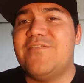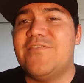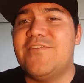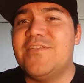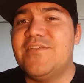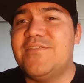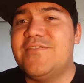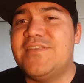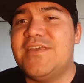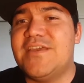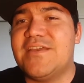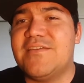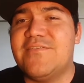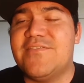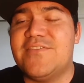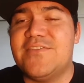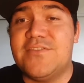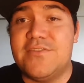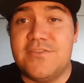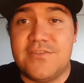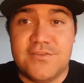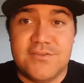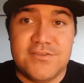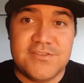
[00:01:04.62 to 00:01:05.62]
for the Tech
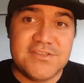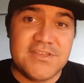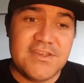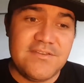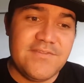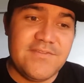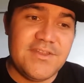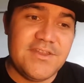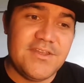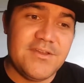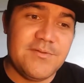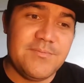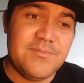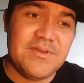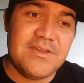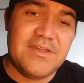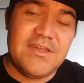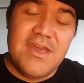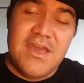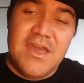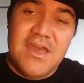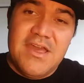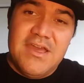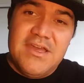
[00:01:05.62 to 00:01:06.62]
Tuesday video,
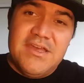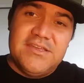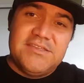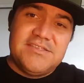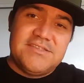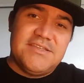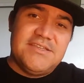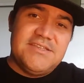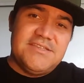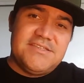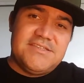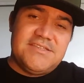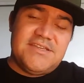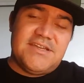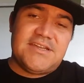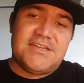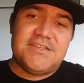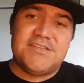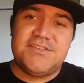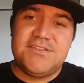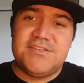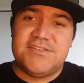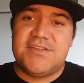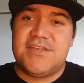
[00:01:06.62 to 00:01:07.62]
but since
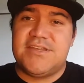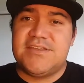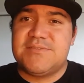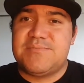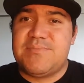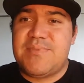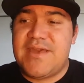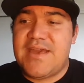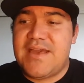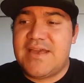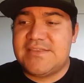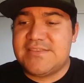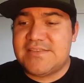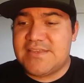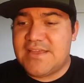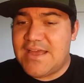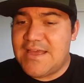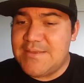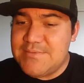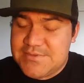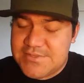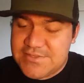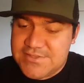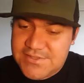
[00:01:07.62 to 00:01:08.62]
Tech Tuesday's passed,
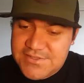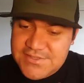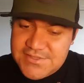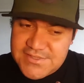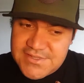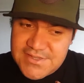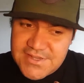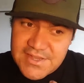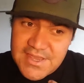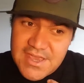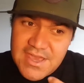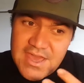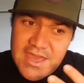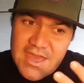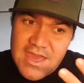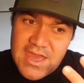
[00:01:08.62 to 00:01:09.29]
I'm still sick.